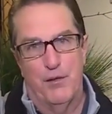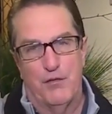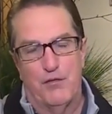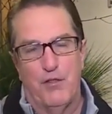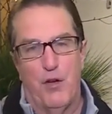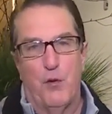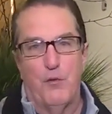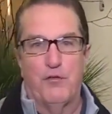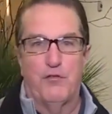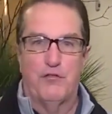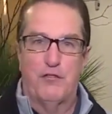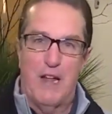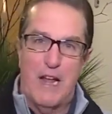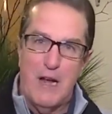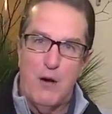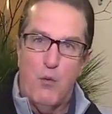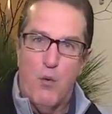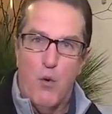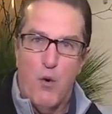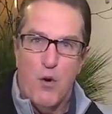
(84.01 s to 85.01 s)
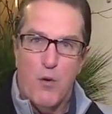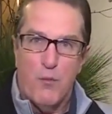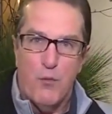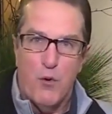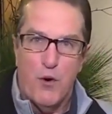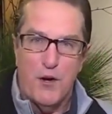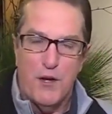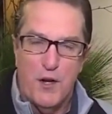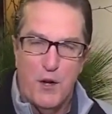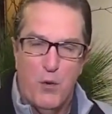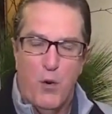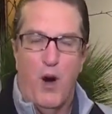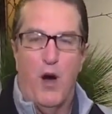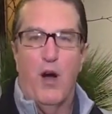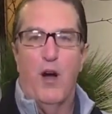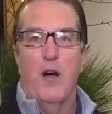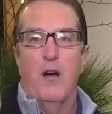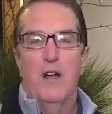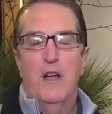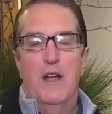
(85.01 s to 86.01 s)
So stay warm where you
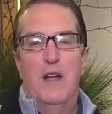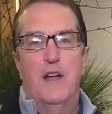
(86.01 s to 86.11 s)
are.